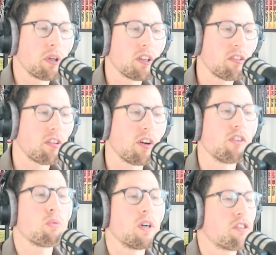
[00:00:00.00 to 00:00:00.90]
because
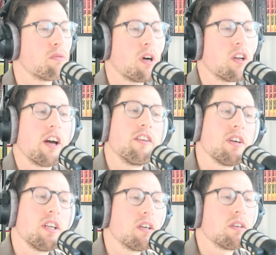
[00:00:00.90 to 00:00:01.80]
he's watched some online
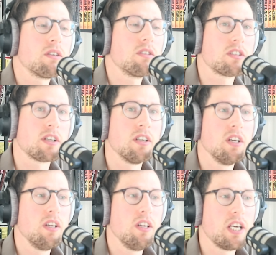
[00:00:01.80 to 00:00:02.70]
videos
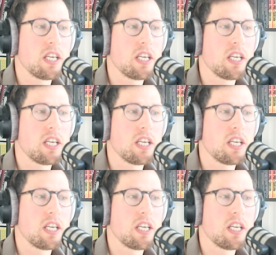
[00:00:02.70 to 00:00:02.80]
and